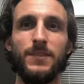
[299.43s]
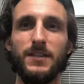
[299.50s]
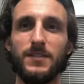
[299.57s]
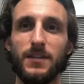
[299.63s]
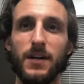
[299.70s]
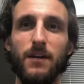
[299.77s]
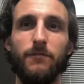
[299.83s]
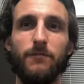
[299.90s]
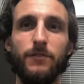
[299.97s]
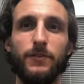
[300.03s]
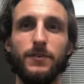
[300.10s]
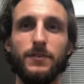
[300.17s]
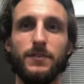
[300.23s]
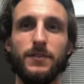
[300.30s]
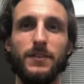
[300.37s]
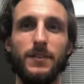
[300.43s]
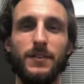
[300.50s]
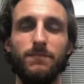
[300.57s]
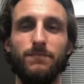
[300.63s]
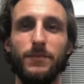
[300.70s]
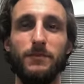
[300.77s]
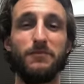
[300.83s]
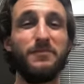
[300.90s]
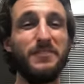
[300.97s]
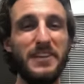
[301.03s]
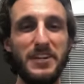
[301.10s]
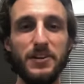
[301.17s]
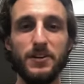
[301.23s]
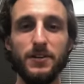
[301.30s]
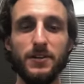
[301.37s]
discomfort, the
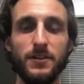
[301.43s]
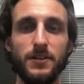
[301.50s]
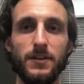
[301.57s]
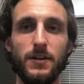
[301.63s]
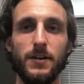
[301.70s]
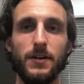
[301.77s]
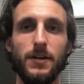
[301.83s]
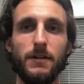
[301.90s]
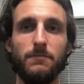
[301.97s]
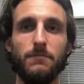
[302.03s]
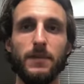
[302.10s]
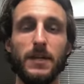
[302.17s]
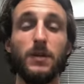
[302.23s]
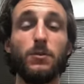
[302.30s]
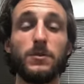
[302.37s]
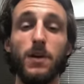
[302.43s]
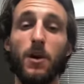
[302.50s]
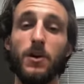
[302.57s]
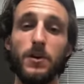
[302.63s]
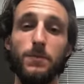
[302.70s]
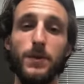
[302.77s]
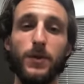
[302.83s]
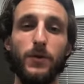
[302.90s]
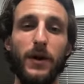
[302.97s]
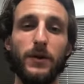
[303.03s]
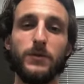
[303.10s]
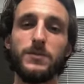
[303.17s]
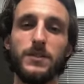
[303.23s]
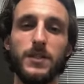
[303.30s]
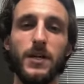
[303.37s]
fear, and it was hard to be
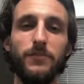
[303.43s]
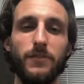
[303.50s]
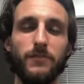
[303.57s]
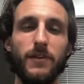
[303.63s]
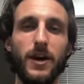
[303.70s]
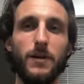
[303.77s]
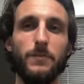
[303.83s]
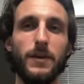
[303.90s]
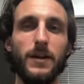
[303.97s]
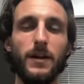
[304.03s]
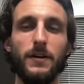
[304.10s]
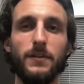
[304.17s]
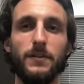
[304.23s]
around. It was a tough environment,